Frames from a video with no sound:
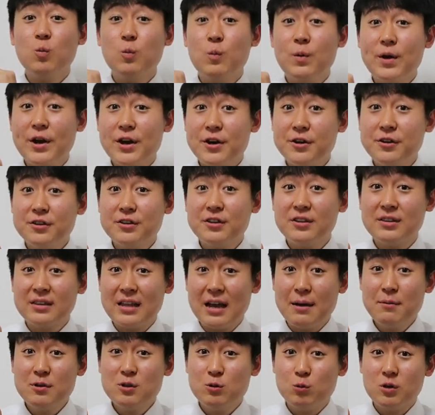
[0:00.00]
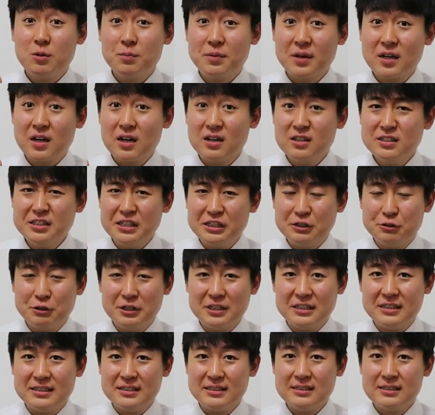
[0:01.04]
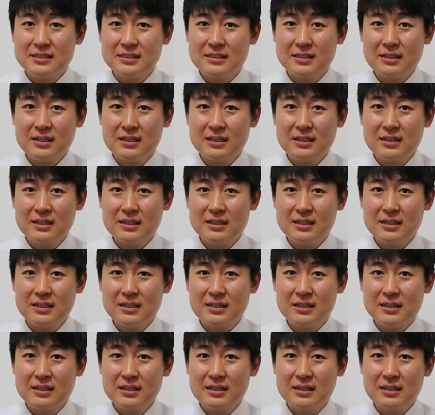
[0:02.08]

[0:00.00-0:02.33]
where the damage will be concentrated.